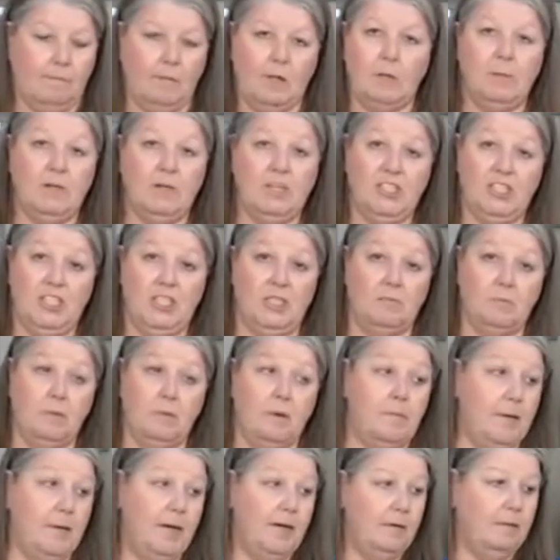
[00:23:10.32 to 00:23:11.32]
I'm going to change
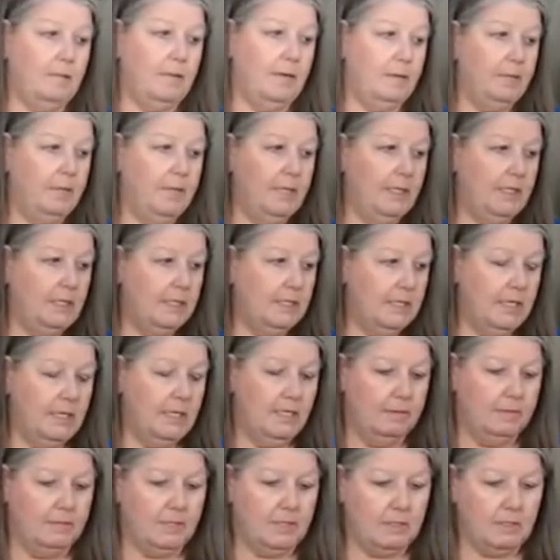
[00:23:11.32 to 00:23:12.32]
my mind about a million
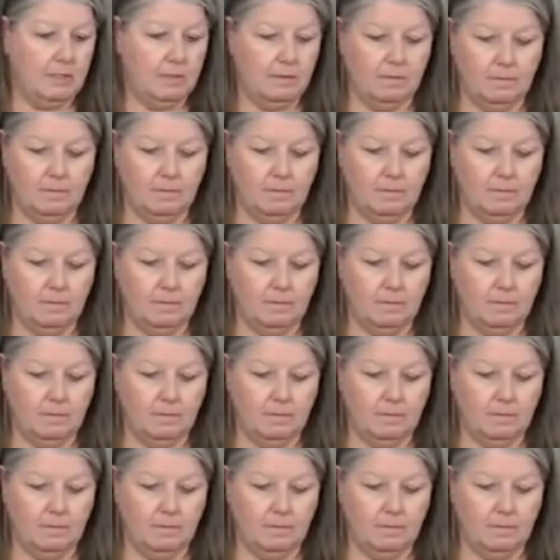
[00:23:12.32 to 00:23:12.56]
times.